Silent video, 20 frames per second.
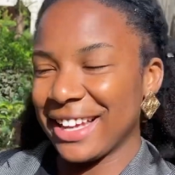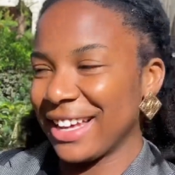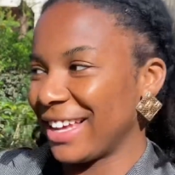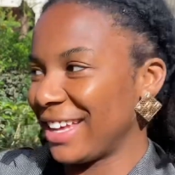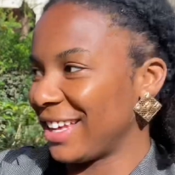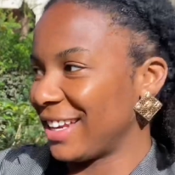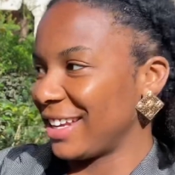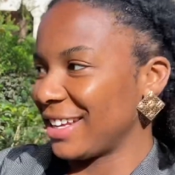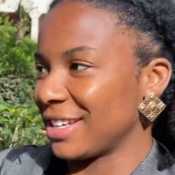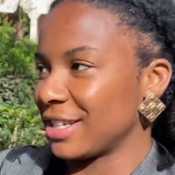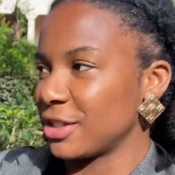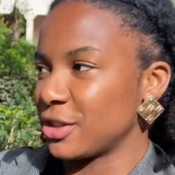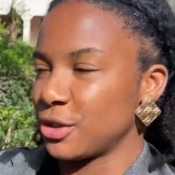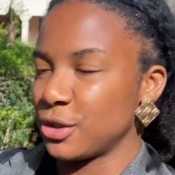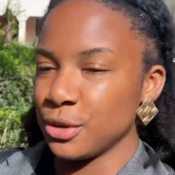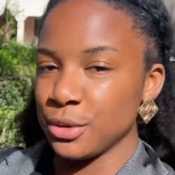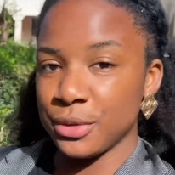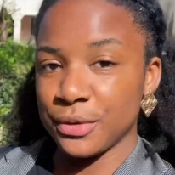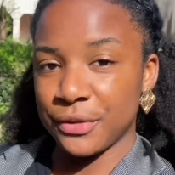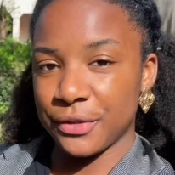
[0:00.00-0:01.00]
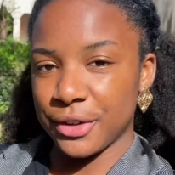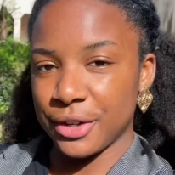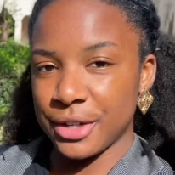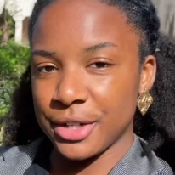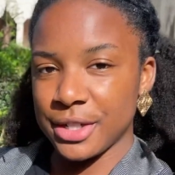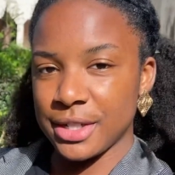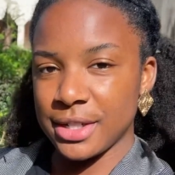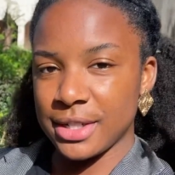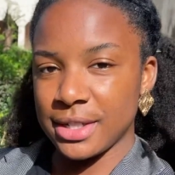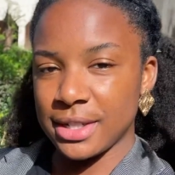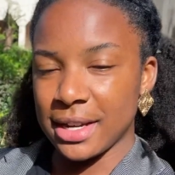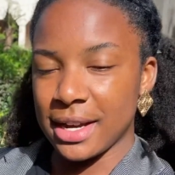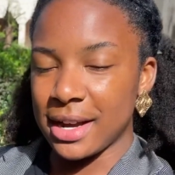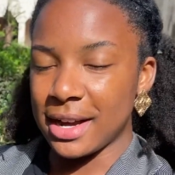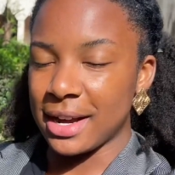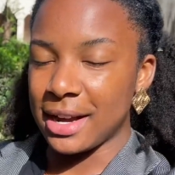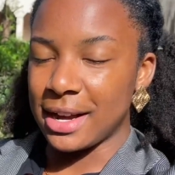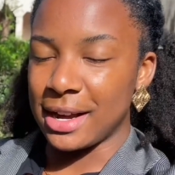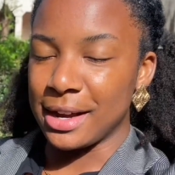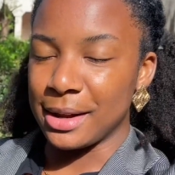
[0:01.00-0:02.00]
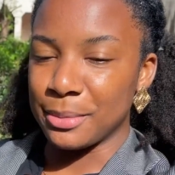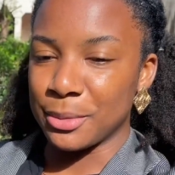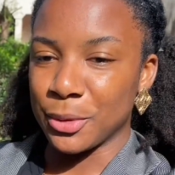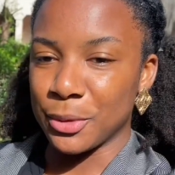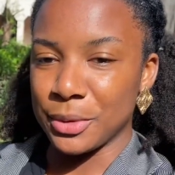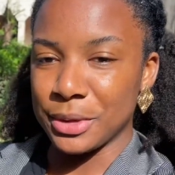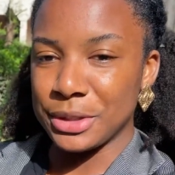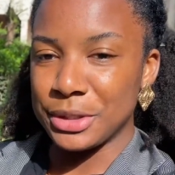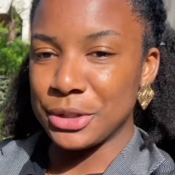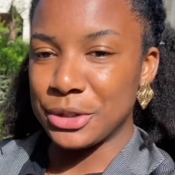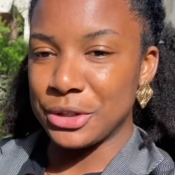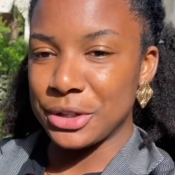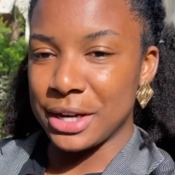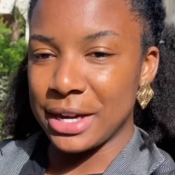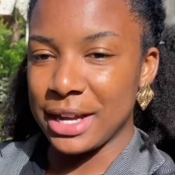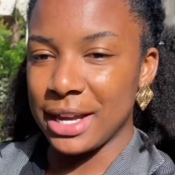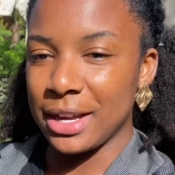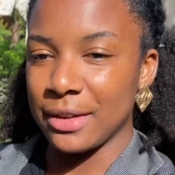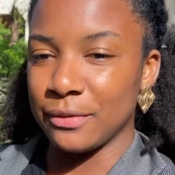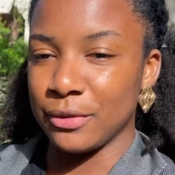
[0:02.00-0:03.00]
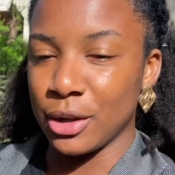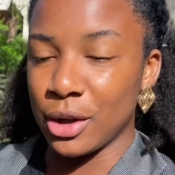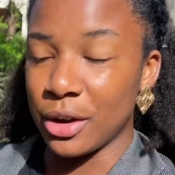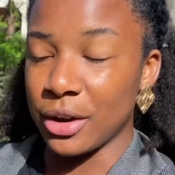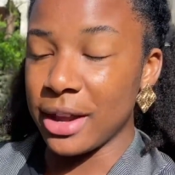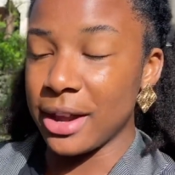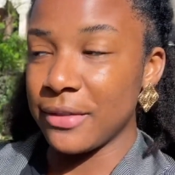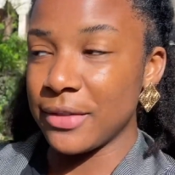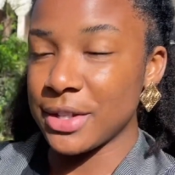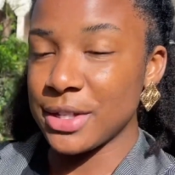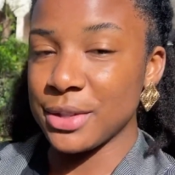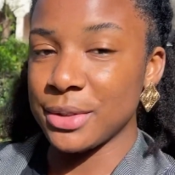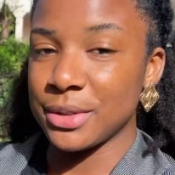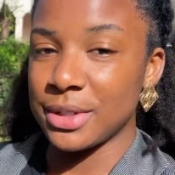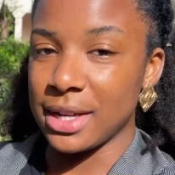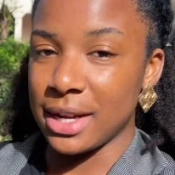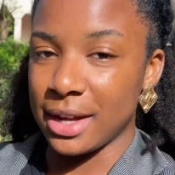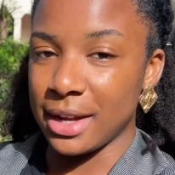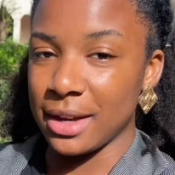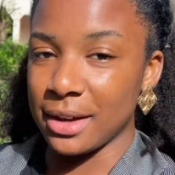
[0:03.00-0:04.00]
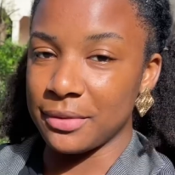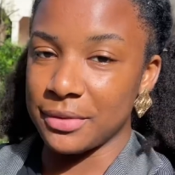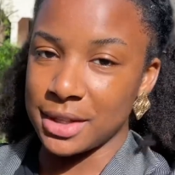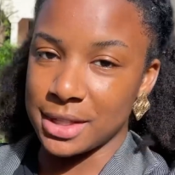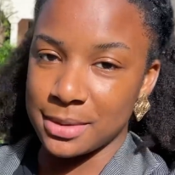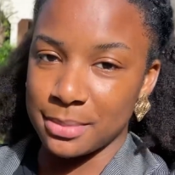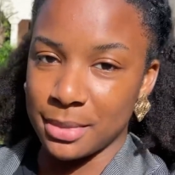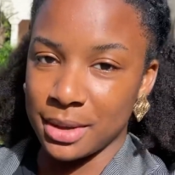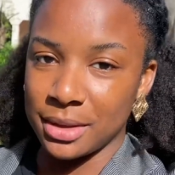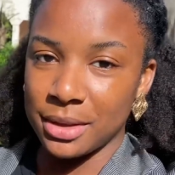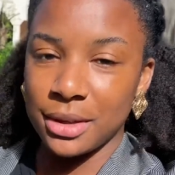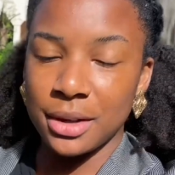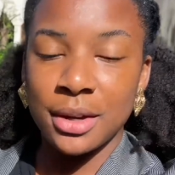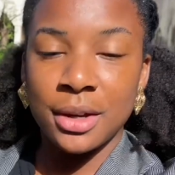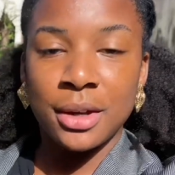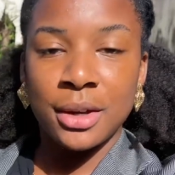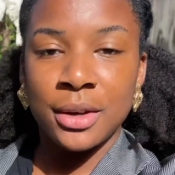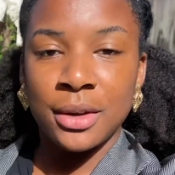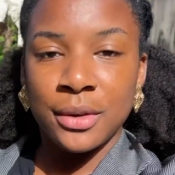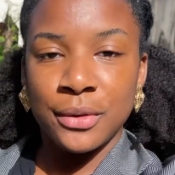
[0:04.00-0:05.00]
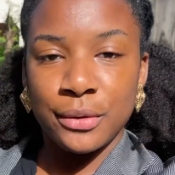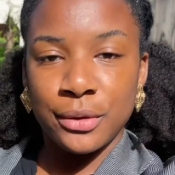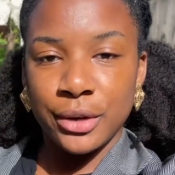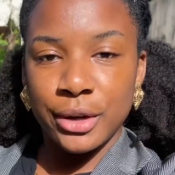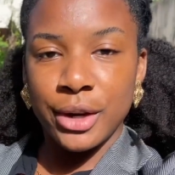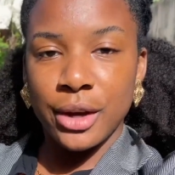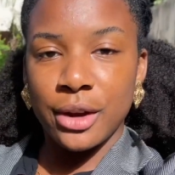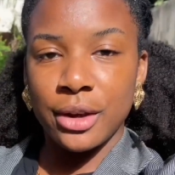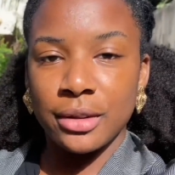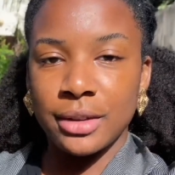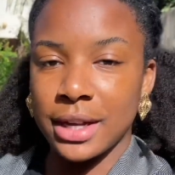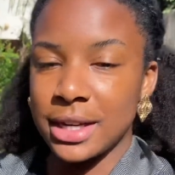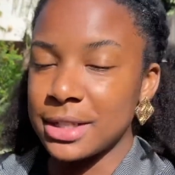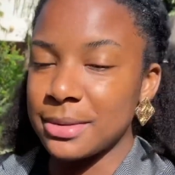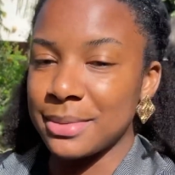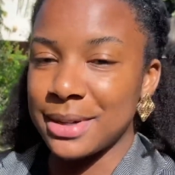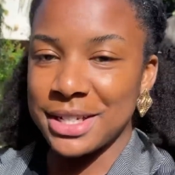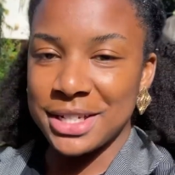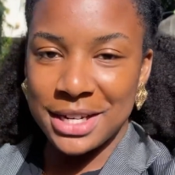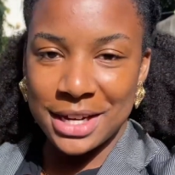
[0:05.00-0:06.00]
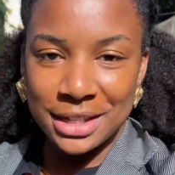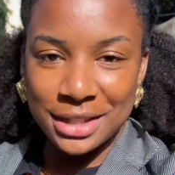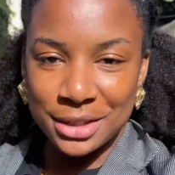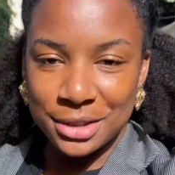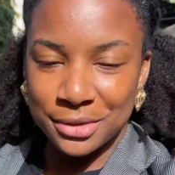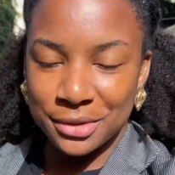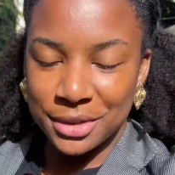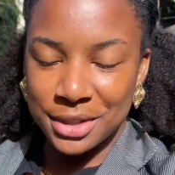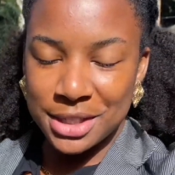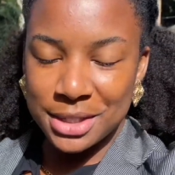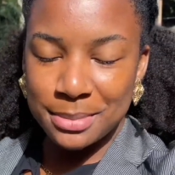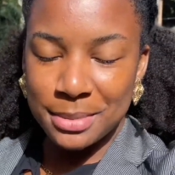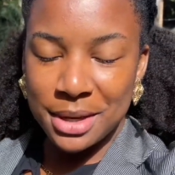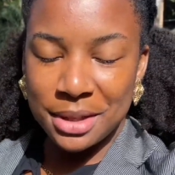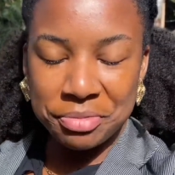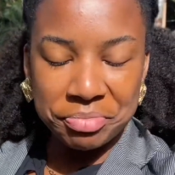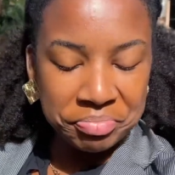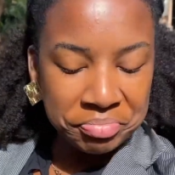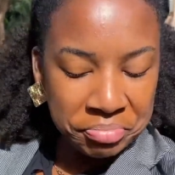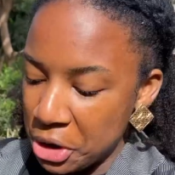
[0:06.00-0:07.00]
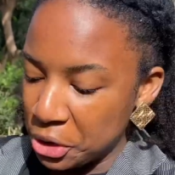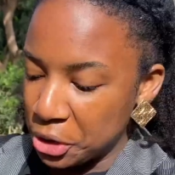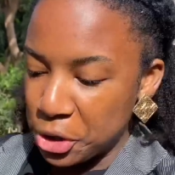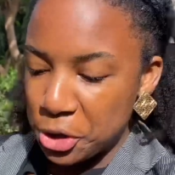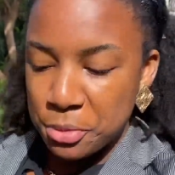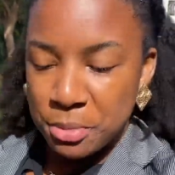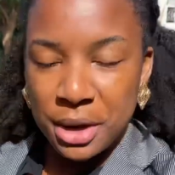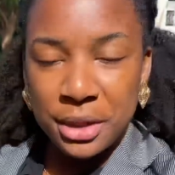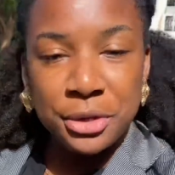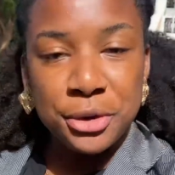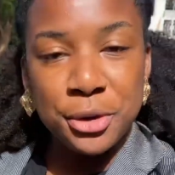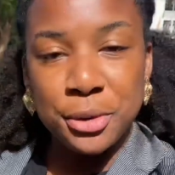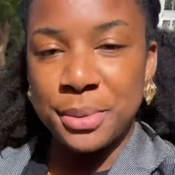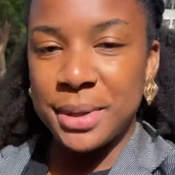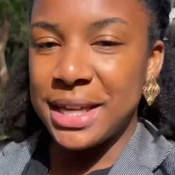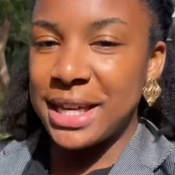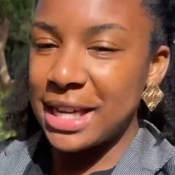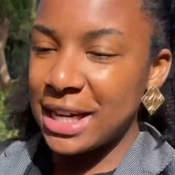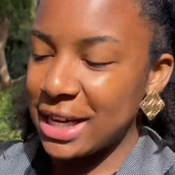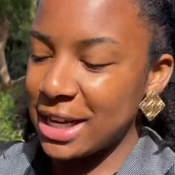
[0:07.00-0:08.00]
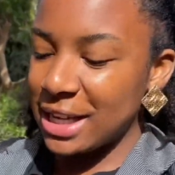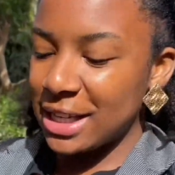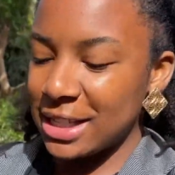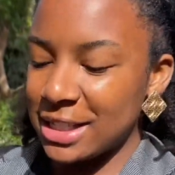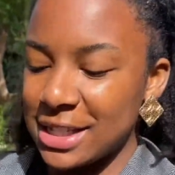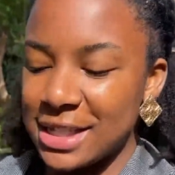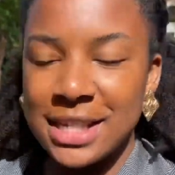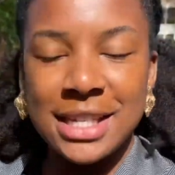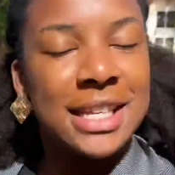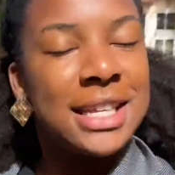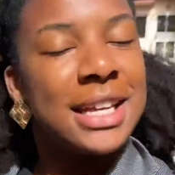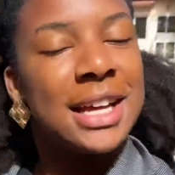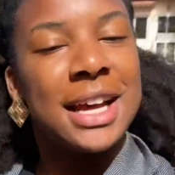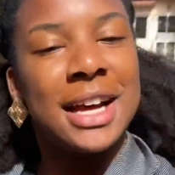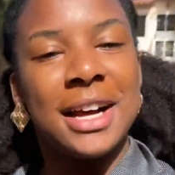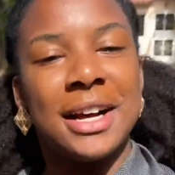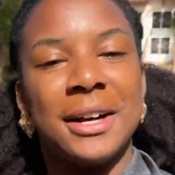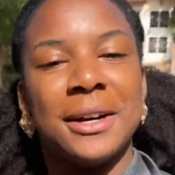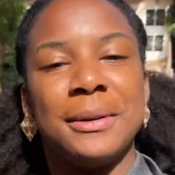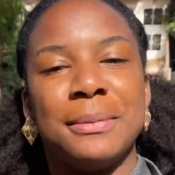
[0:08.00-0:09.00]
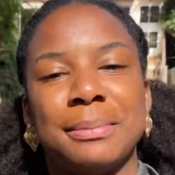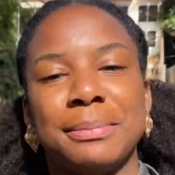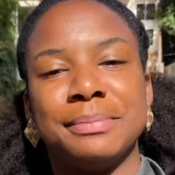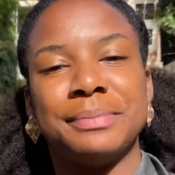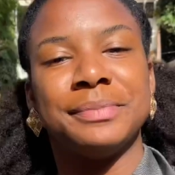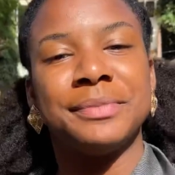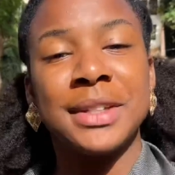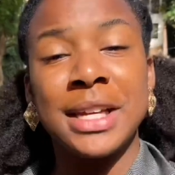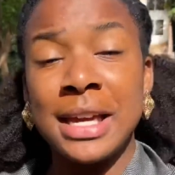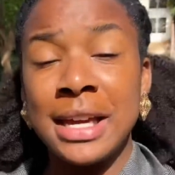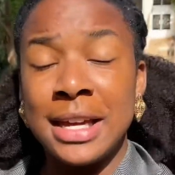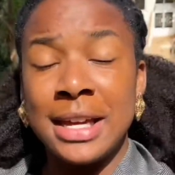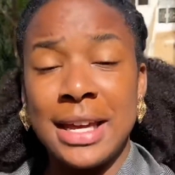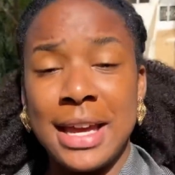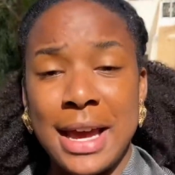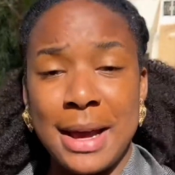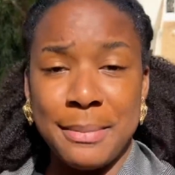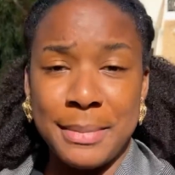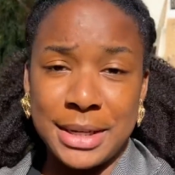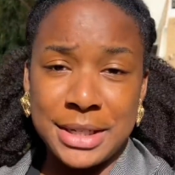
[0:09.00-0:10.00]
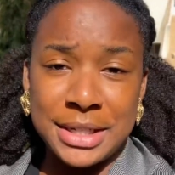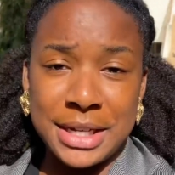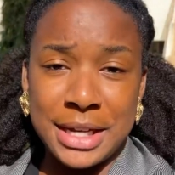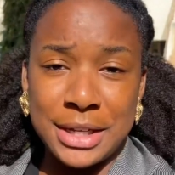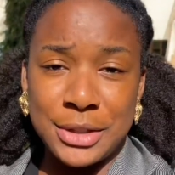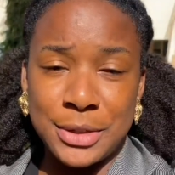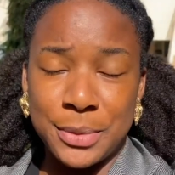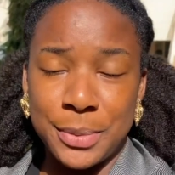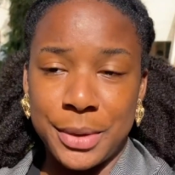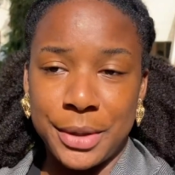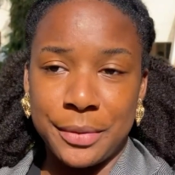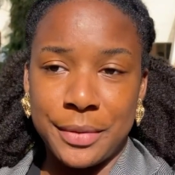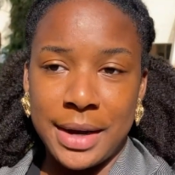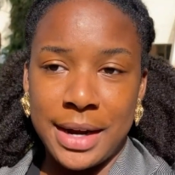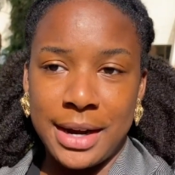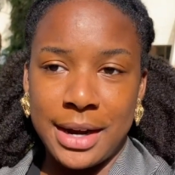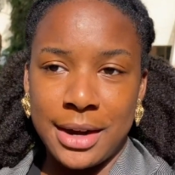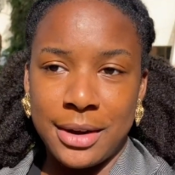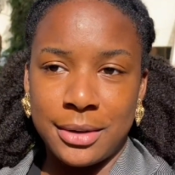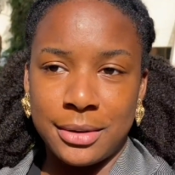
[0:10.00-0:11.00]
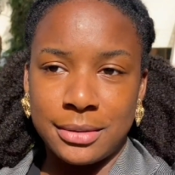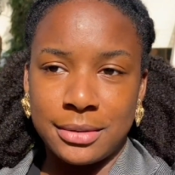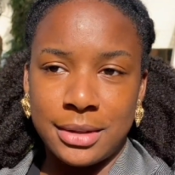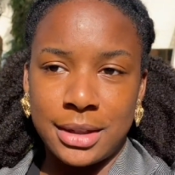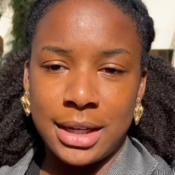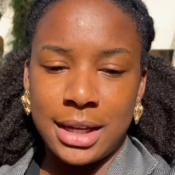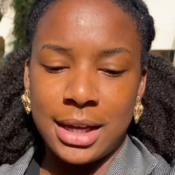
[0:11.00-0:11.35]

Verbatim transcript: It is June 1st. I am going to try and vlog every single day of this month for y'all. That is my challenge for this month. New month, new beginnings. Um, yeah, I'm about to head to work right now.